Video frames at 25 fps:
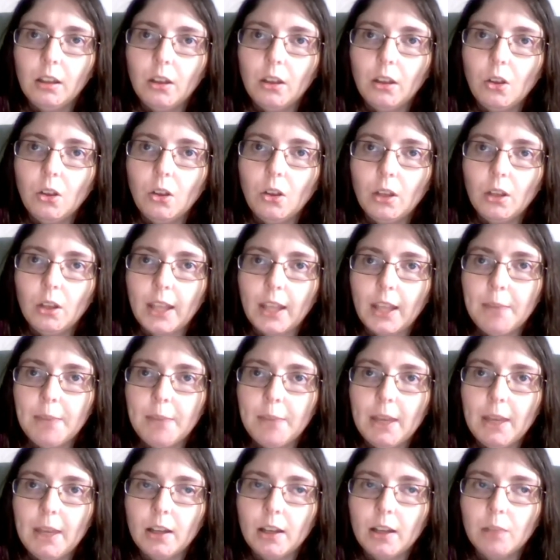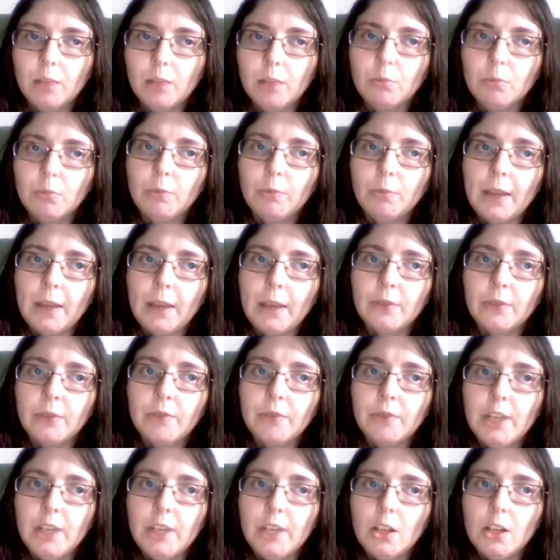came out with a
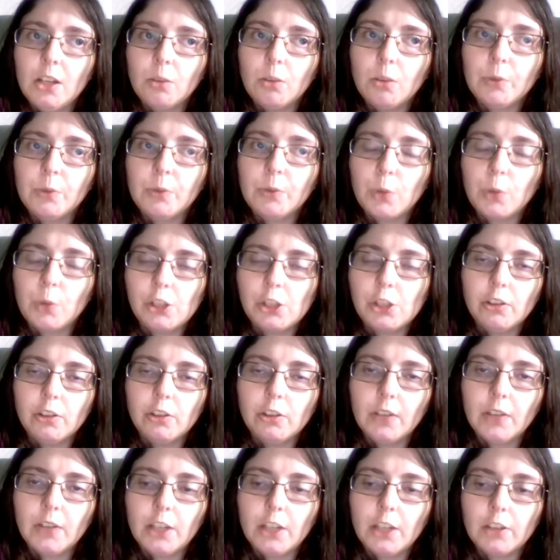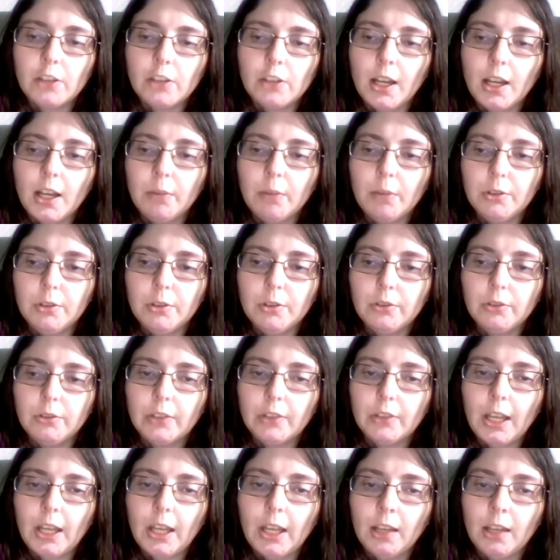video with questions for SJWs,
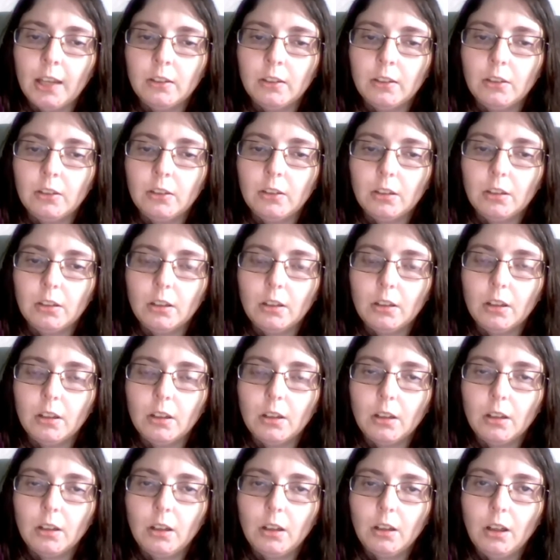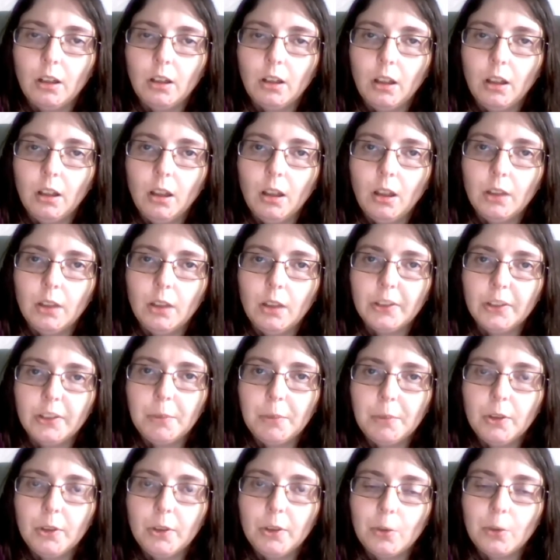and some of
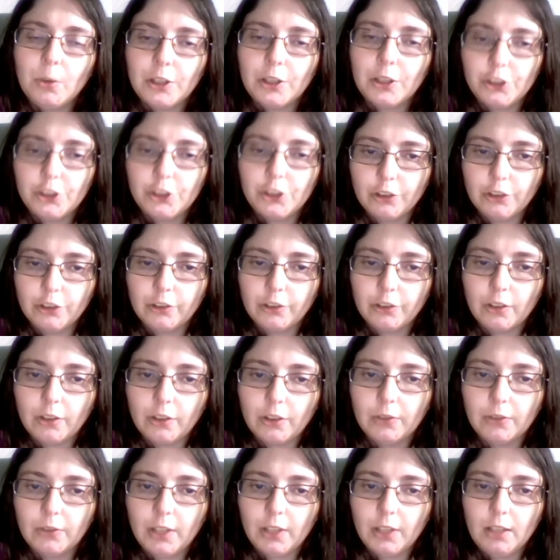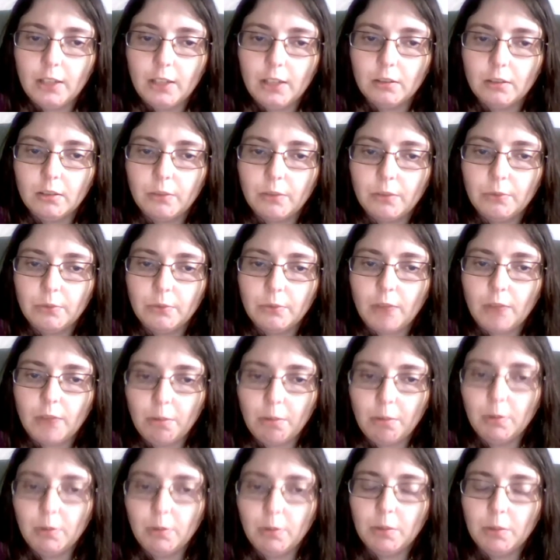the questions I've seen a couple of
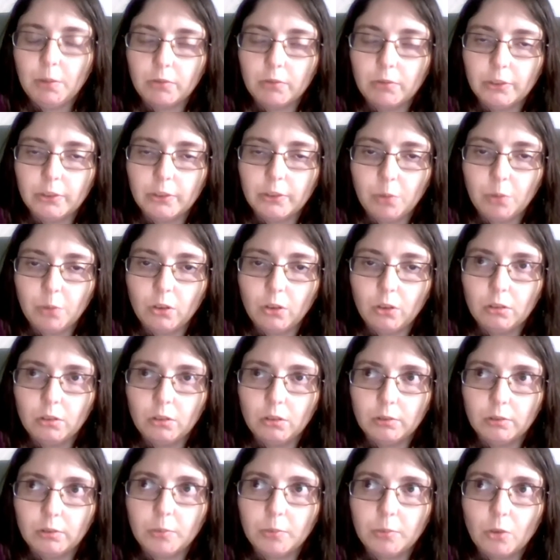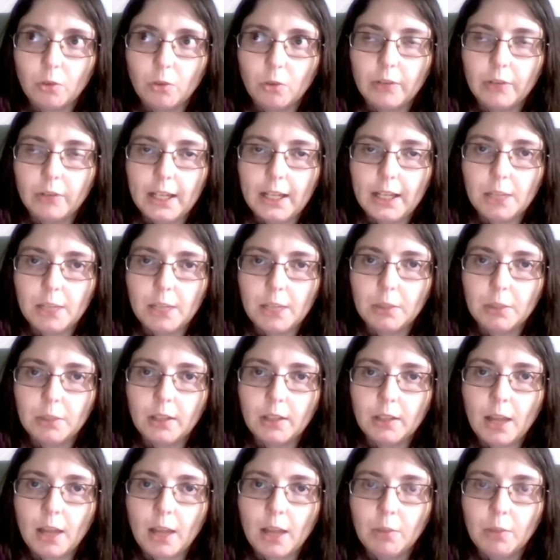people respond to already, but a
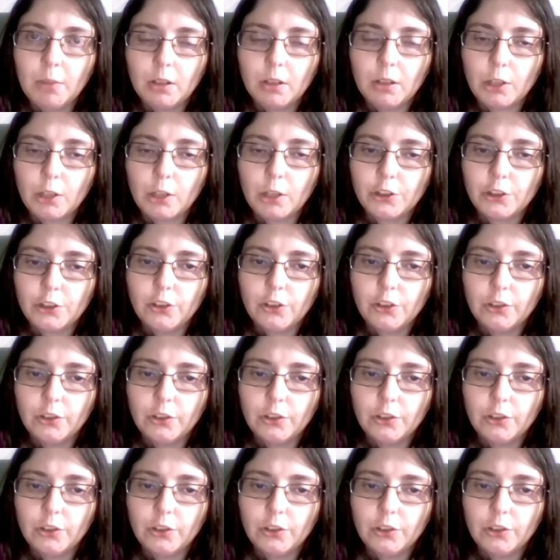couple of questions